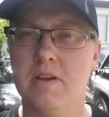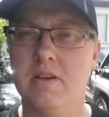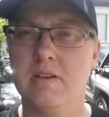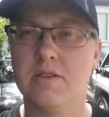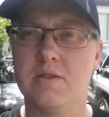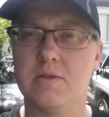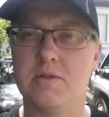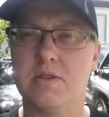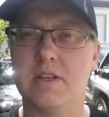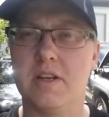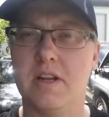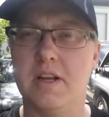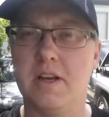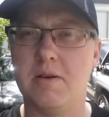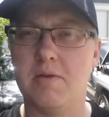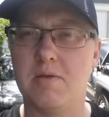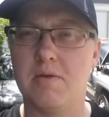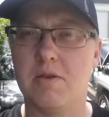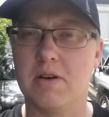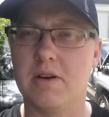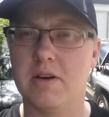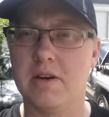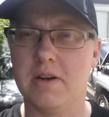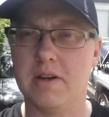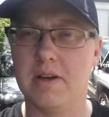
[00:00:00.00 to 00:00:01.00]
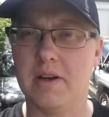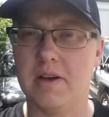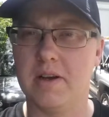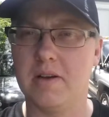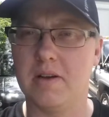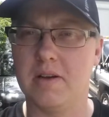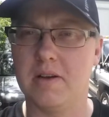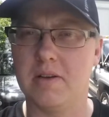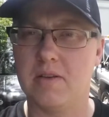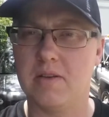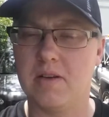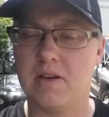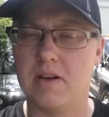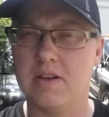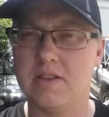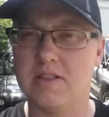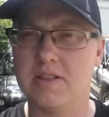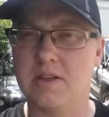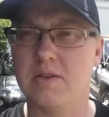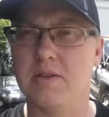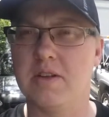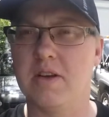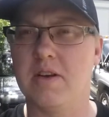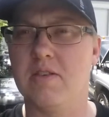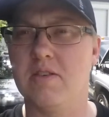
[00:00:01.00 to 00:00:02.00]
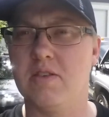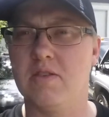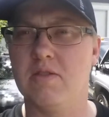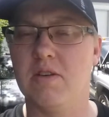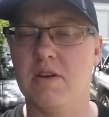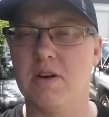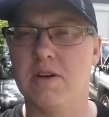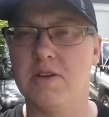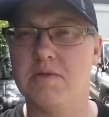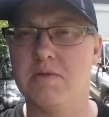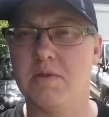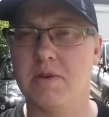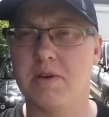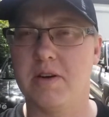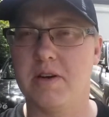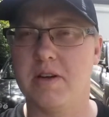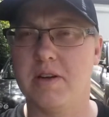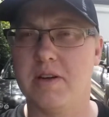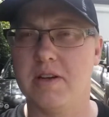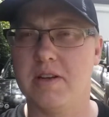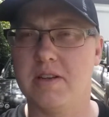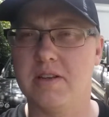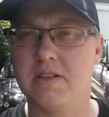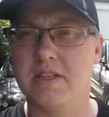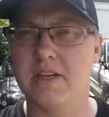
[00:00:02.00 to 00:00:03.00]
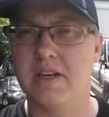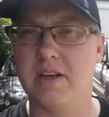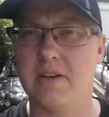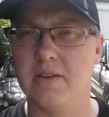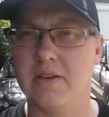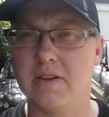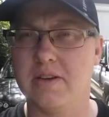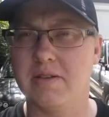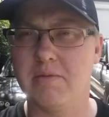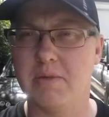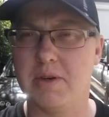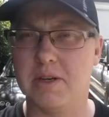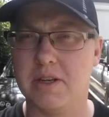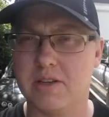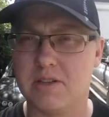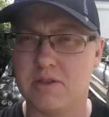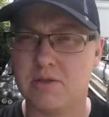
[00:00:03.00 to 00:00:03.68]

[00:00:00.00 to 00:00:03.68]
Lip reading: So today we're gonna, on Southdown Garage, we're gonna take a look at my